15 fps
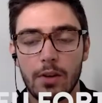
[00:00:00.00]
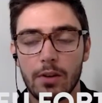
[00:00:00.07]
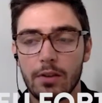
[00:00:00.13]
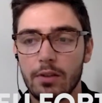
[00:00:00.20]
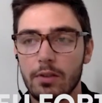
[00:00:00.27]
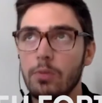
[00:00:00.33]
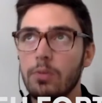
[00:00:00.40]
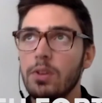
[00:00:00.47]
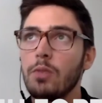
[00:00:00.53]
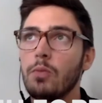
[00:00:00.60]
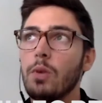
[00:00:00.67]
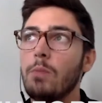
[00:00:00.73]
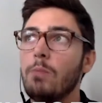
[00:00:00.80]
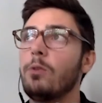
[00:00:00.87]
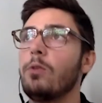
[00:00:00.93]
Using
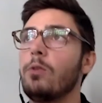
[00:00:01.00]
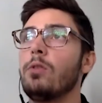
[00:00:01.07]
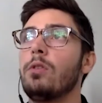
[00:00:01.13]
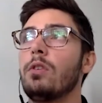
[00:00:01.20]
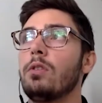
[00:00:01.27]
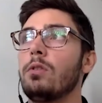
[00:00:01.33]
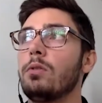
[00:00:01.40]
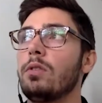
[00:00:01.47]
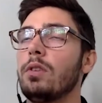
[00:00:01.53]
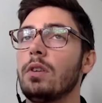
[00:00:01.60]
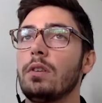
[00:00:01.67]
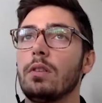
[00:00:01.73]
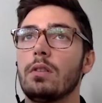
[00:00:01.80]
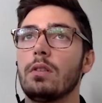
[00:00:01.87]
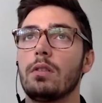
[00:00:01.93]
Webflow or
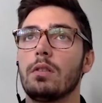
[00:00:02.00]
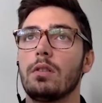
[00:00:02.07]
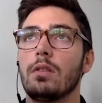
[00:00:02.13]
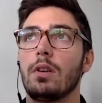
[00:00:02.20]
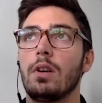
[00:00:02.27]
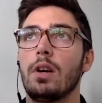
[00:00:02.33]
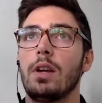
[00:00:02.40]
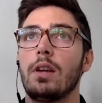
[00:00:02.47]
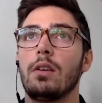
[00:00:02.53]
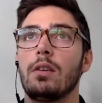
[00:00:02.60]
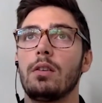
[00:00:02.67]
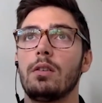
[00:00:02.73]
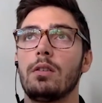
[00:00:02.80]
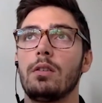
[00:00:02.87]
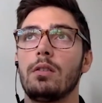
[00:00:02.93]
using
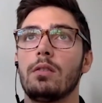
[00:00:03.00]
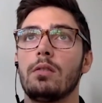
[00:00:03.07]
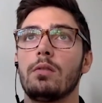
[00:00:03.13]
like